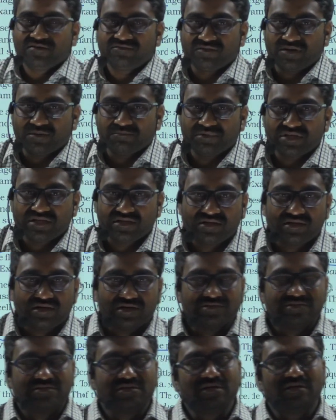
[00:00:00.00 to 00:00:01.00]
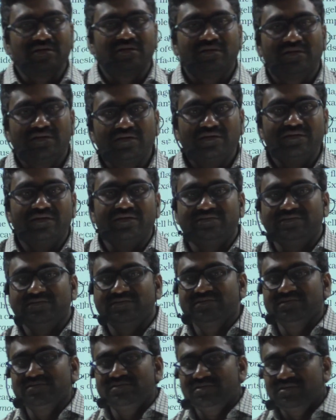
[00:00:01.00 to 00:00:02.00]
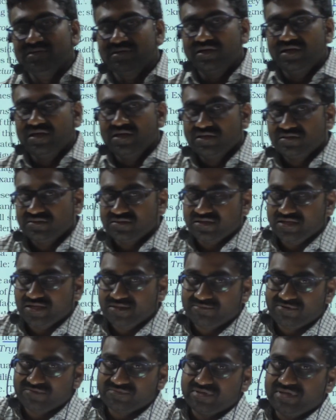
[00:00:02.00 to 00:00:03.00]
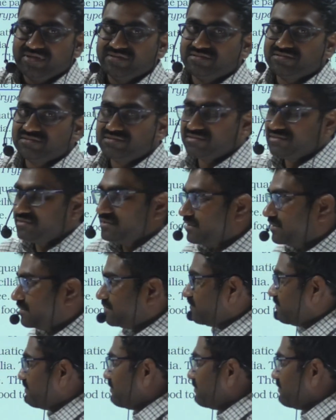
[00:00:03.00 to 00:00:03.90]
form can cause the diseases. The name of the disease is the